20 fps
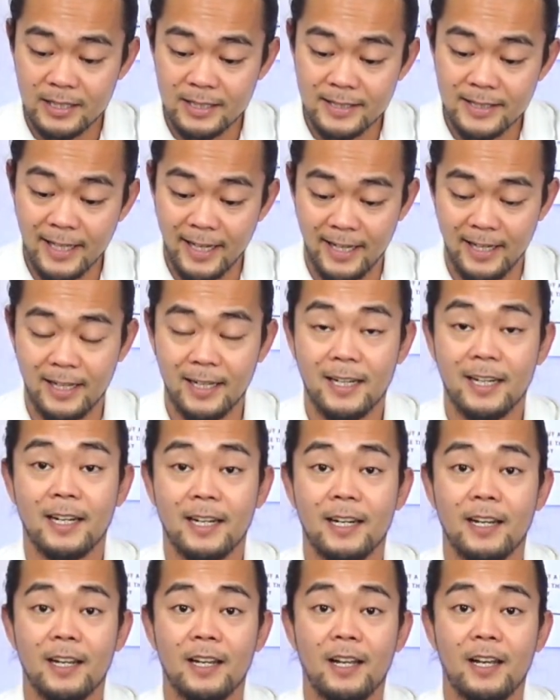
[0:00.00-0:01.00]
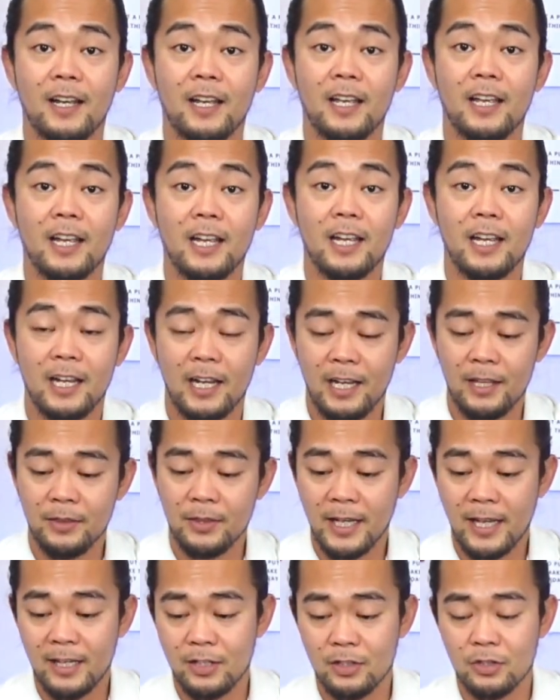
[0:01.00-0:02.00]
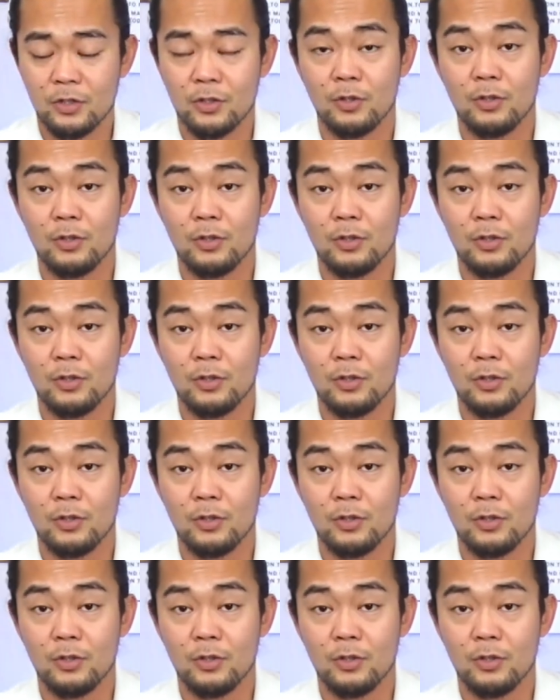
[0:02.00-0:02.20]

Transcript: 10. And that is